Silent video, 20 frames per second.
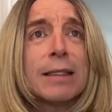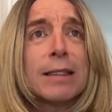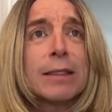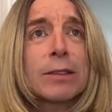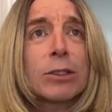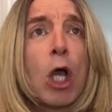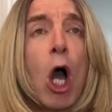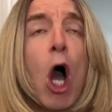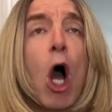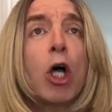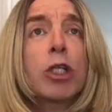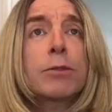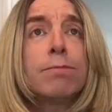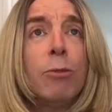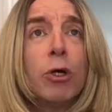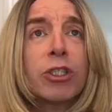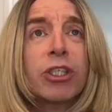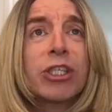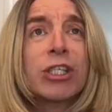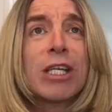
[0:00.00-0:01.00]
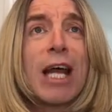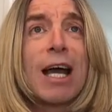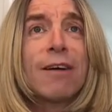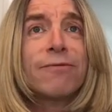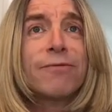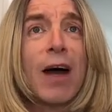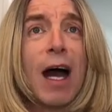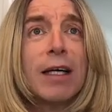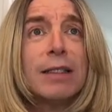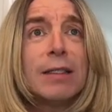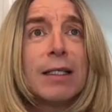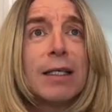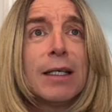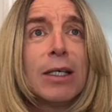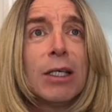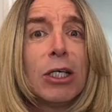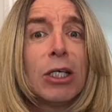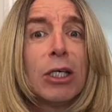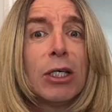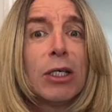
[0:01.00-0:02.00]
called Mustafa,
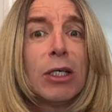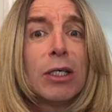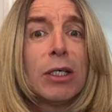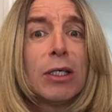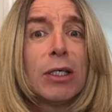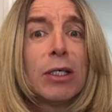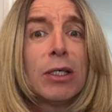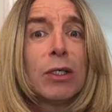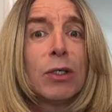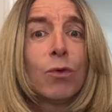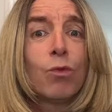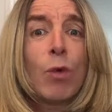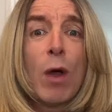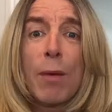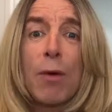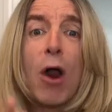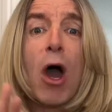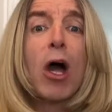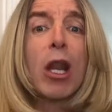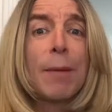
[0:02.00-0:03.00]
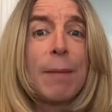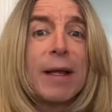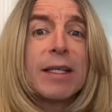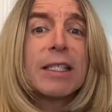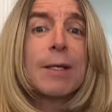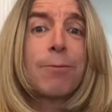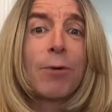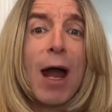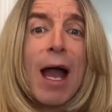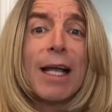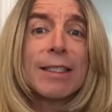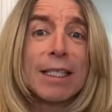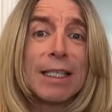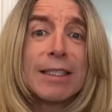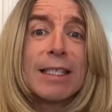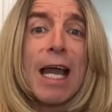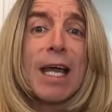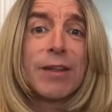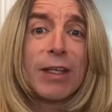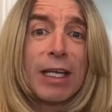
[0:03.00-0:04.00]
we were all a bit surprised to
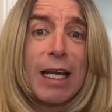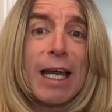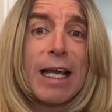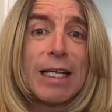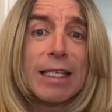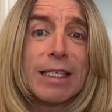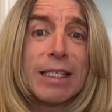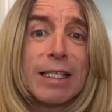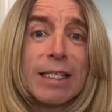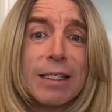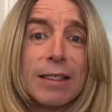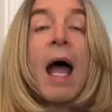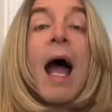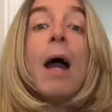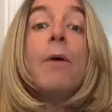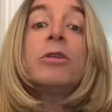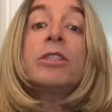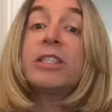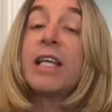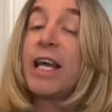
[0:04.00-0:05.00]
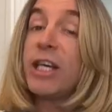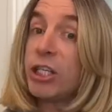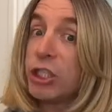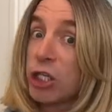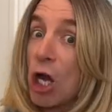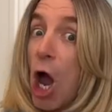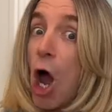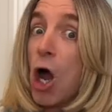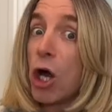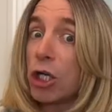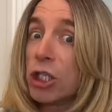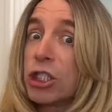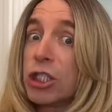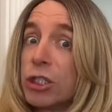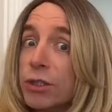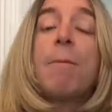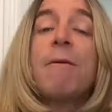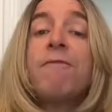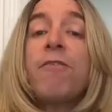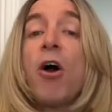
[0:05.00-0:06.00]
say the least. I would say shocked.
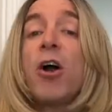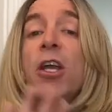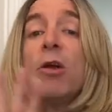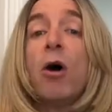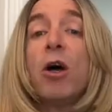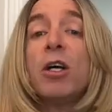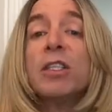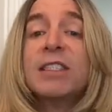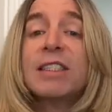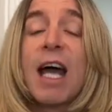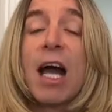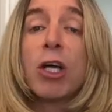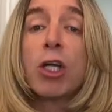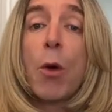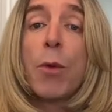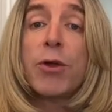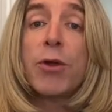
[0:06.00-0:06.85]
Before you all start going